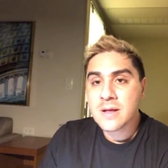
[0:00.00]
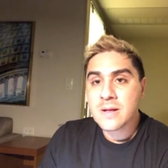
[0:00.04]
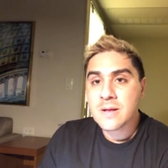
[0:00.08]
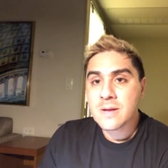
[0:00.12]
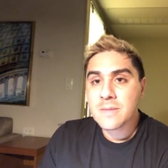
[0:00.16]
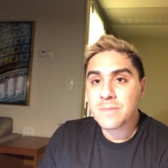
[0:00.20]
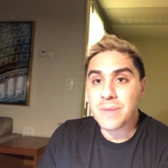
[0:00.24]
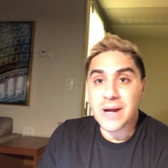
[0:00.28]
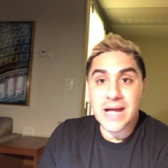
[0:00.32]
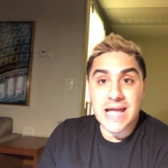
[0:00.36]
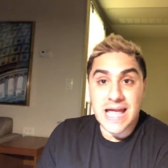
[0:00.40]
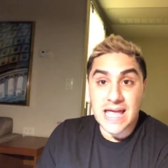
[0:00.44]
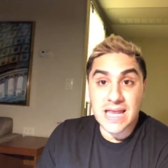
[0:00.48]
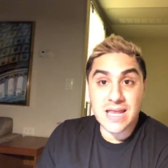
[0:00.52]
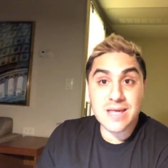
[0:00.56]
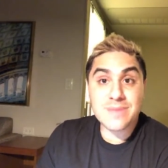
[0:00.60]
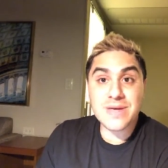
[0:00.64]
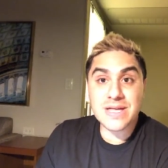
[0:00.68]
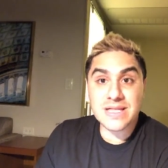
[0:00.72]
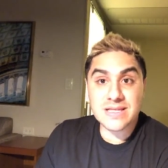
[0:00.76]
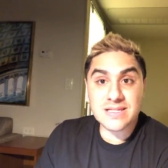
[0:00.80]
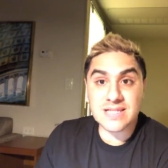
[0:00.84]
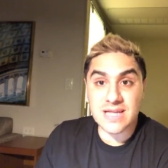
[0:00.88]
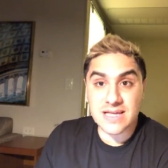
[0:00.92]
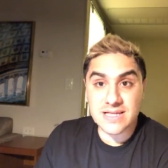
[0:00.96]
by any
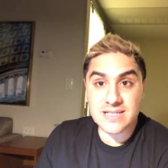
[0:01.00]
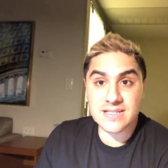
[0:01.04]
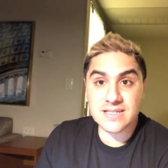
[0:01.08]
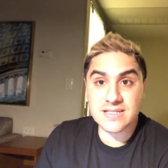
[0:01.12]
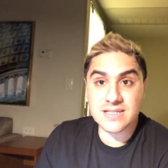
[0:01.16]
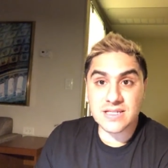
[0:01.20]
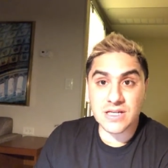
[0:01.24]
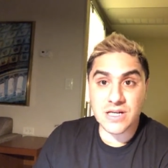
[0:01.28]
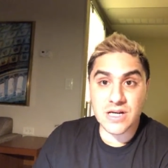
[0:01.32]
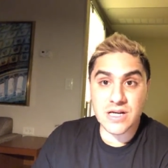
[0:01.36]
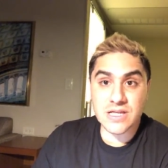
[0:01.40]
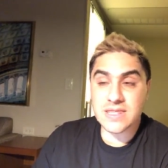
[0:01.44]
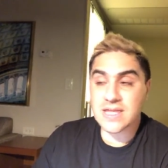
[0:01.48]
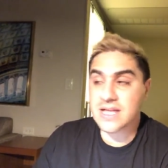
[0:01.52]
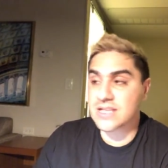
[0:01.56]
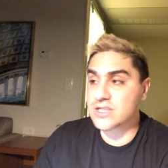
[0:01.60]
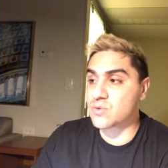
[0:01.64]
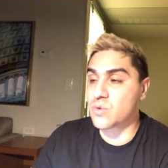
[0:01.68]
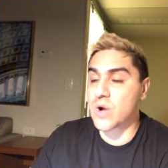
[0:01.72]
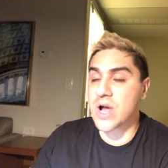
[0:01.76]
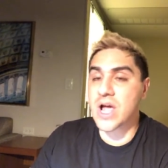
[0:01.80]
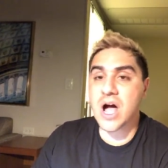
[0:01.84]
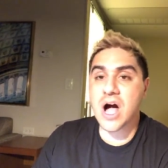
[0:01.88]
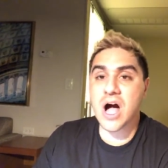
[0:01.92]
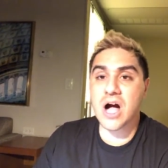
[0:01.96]
means necessary. That's
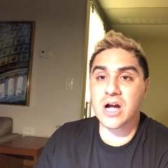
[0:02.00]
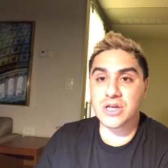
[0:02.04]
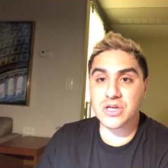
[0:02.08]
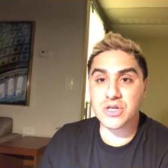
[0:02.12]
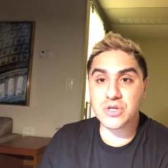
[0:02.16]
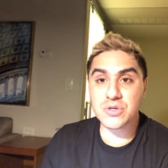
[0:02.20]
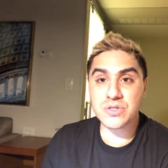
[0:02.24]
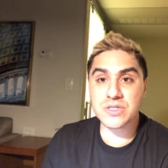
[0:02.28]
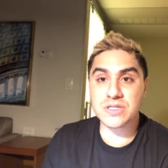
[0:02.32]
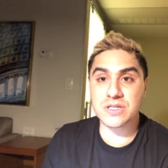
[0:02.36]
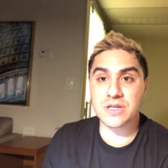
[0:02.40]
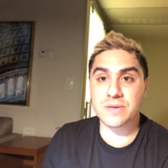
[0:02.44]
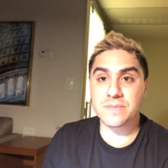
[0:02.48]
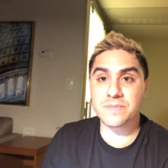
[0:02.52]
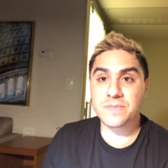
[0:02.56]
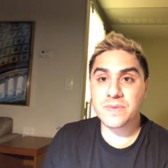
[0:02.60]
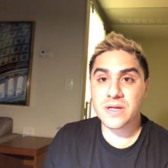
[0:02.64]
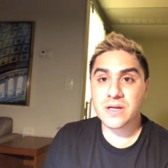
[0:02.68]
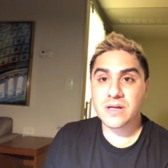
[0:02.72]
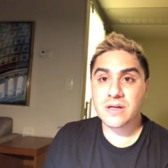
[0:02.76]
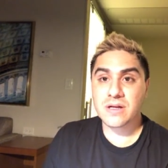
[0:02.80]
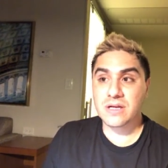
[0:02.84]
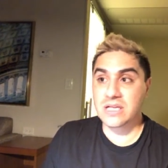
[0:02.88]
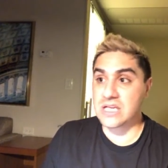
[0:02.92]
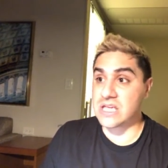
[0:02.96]
why Hawk Newsom,
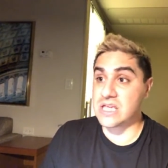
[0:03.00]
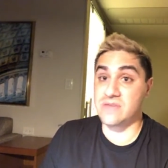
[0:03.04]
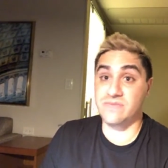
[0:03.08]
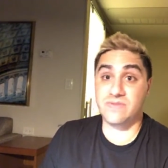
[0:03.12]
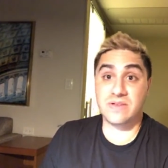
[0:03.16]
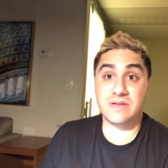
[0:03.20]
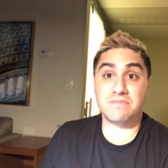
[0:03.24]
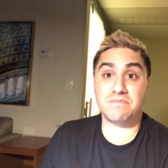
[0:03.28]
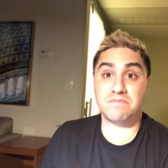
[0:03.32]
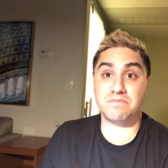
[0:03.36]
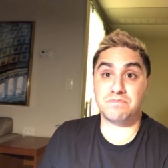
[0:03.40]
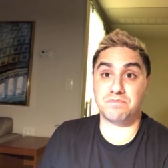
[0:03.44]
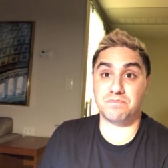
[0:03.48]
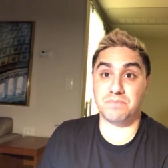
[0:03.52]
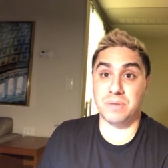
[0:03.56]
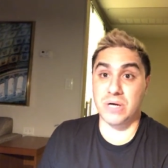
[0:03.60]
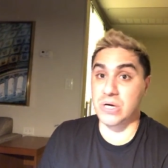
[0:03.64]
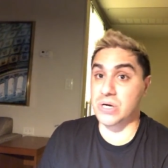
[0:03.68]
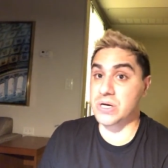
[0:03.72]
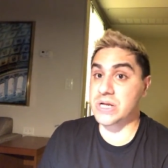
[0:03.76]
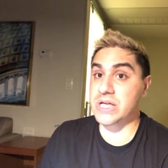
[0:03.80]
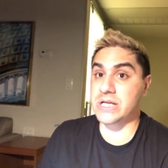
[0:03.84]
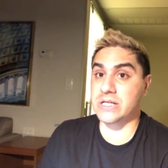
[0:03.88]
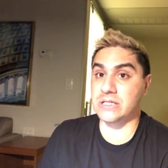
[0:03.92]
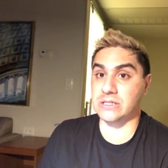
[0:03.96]
even
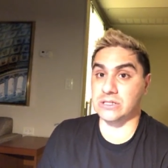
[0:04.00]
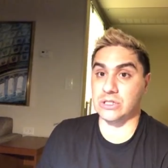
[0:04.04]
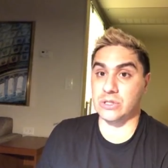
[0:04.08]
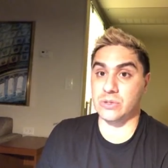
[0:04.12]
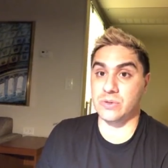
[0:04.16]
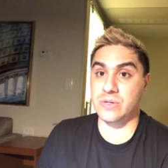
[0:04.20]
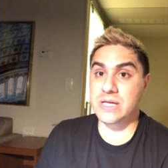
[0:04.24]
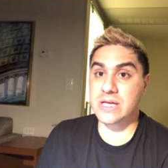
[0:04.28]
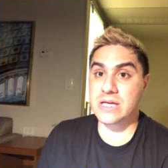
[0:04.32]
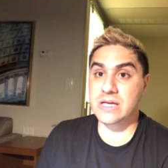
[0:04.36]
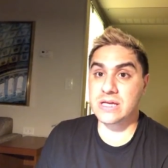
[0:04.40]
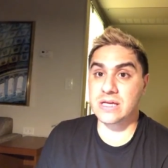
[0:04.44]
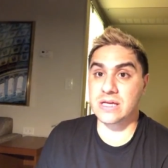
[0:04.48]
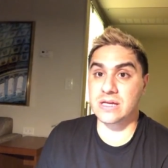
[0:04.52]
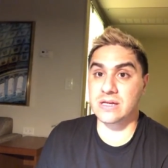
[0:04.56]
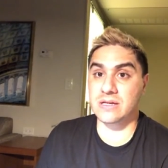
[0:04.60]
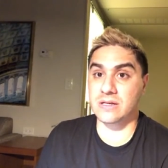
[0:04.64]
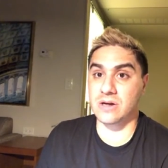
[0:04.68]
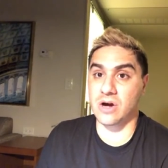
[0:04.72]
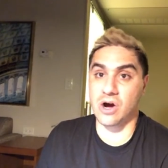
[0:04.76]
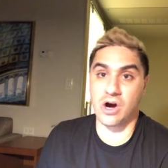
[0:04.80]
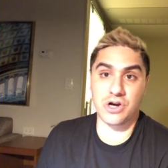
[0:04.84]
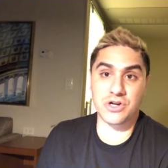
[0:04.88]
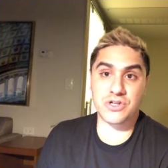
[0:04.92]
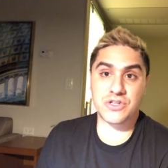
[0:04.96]
burning, looting, and
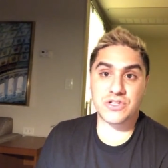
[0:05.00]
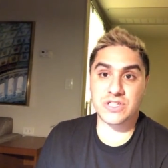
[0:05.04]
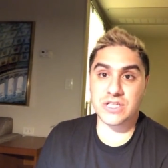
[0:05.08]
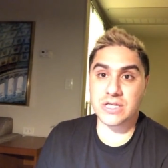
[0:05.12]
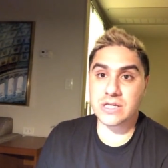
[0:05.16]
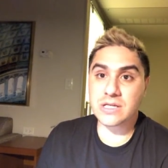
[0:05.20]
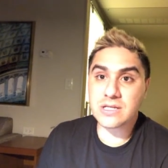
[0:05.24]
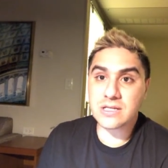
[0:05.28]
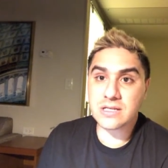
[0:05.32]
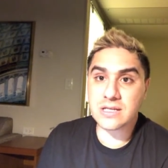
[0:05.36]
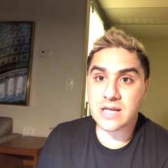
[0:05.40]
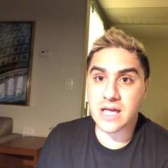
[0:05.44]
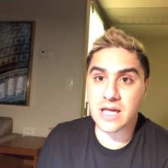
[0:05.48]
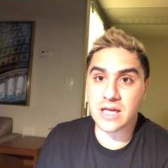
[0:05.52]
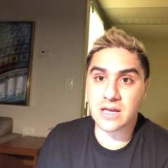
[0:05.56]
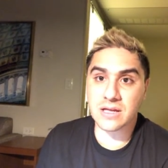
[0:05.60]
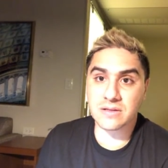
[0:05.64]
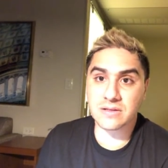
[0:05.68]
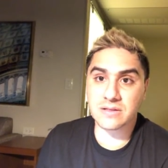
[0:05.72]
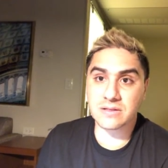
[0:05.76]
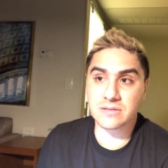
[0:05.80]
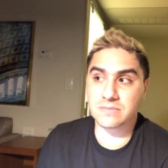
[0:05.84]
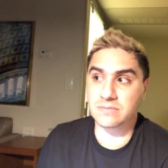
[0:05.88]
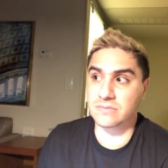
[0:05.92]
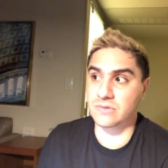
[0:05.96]
arson and
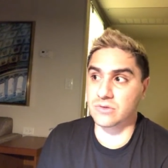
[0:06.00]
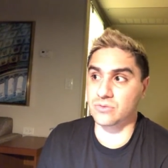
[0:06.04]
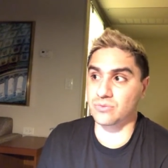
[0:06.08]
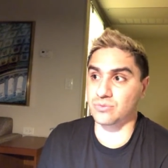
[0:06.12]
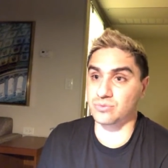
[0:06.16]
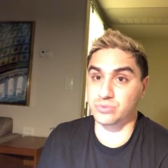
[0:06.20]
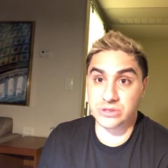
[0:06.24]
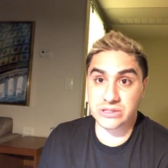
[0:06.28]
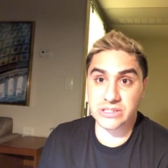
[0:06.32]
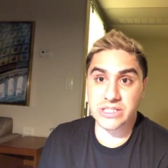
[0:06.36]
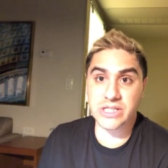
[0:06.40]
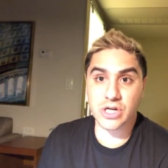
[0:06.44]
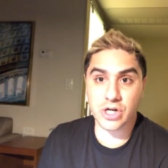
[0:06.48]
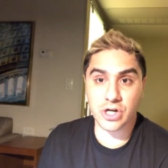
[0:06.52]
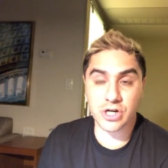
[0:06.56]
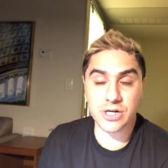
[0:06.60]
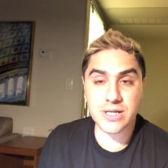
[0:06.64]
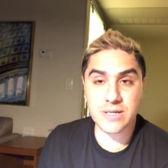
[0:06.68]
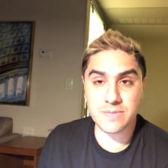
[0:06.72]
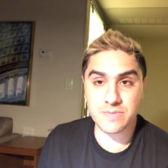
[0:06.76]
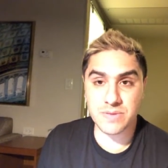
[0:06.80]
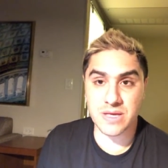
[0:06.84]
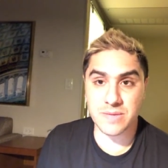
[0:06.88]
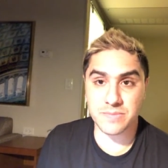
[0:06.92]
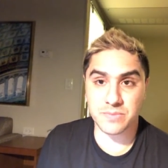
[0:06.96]
really
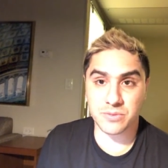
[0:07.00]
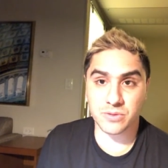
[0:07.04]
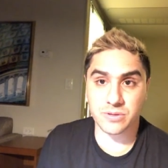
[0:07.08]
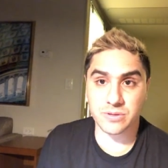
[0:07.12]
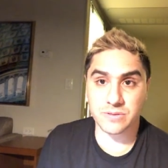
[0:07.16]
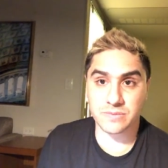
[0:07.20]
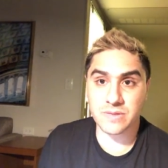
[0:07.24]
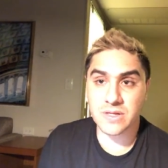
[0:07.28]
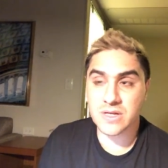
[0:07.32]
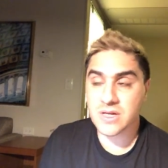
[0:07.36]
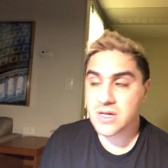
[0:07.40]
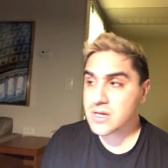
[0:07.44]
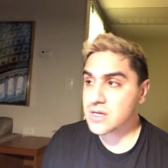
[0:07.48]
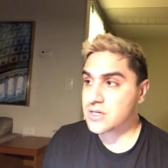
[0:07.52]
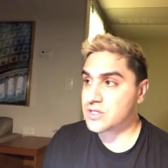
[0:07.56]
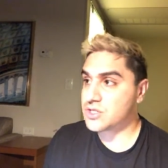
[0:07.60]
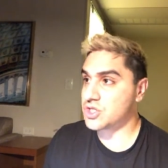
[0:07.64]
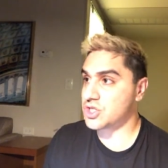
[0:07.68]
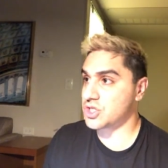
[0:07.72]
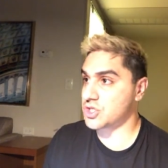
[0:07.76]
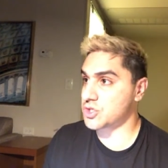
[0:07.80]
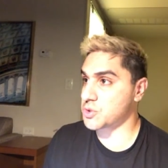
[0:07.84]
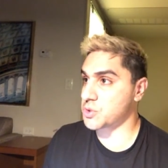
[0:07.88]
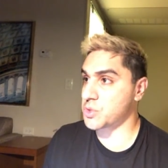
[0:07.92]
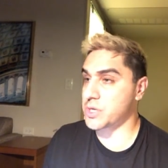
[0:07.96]
hurting people and
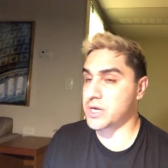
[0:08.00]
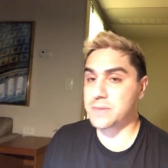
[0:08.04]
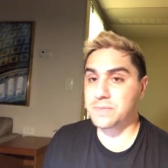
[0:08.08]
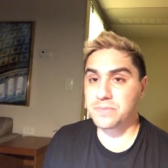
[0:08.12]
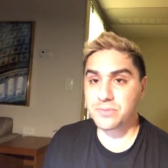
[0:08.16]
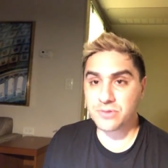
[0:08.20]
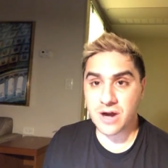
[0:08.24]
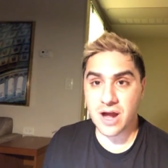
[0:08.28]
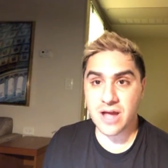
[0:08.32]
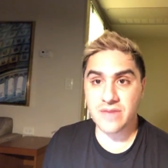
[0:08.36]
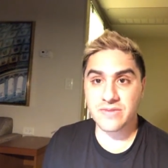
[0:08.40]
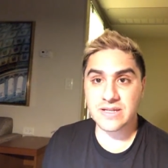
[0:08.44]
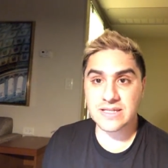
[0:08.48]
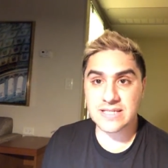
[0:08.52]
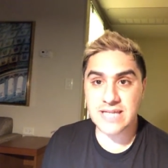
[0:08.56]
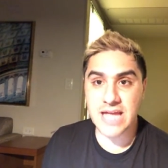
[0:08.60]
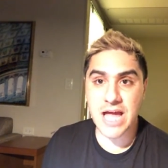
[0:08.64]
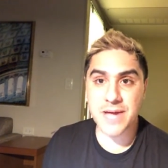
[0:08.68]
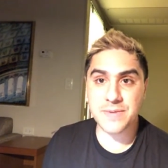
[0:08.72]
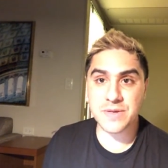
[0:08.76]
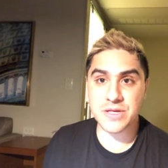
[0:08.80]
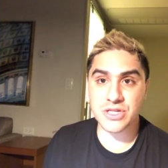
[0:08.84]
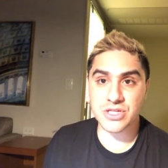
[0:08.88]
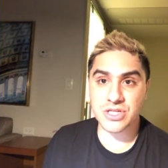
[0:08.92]
destroying private damage